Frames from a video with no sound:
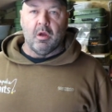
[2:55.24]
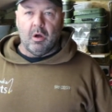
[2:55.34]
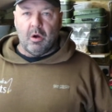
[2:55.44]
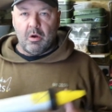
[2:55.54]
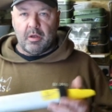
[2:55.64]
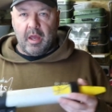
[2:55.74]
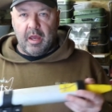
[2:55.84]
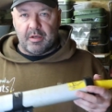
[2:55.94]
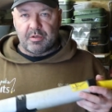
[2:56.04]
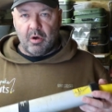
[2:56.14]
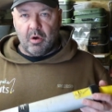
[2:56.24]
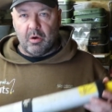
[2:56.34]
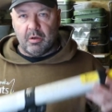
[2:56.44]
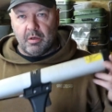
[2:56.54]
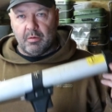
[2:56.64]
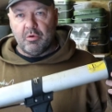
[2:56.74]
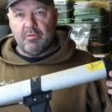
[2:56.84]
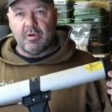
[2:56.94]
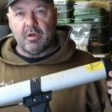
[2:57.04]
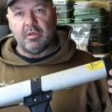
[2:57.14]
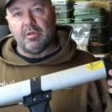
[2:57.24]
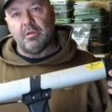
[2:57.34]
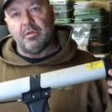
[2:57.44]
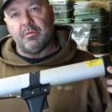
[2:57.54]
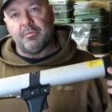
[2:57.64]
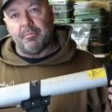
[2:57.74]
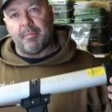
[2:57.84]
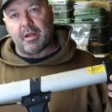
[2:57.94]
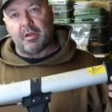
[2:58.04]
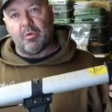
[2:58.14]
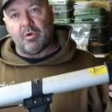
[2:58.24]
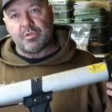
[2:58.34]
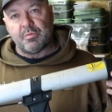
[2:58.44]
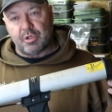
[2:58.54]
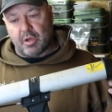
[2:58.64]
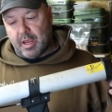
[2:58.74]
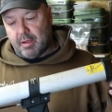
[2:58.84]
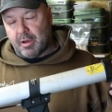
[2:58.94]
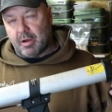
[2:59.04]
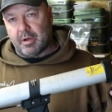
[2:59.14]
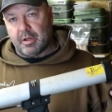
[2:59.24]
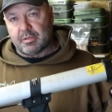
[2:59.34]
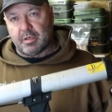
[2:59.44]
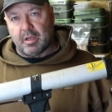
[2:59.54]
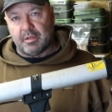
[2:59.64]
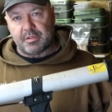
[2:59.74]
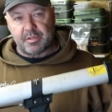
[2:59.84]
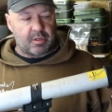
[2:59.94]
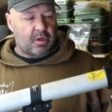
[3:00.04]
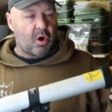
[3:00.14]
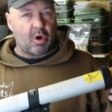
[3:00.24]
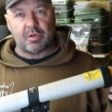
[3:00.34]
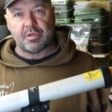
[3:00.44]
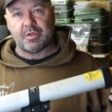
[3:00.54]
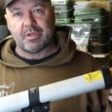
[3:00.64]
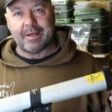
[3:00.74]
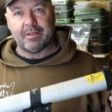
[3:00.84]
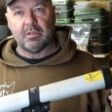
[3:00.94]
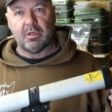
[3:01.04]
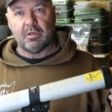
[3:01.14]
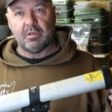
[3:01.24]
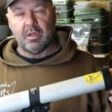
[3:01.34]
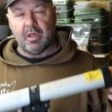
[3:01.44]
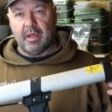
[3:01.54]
Okay, so moving on to pneumatic ones, which are air powered, and this is a Cox style gun,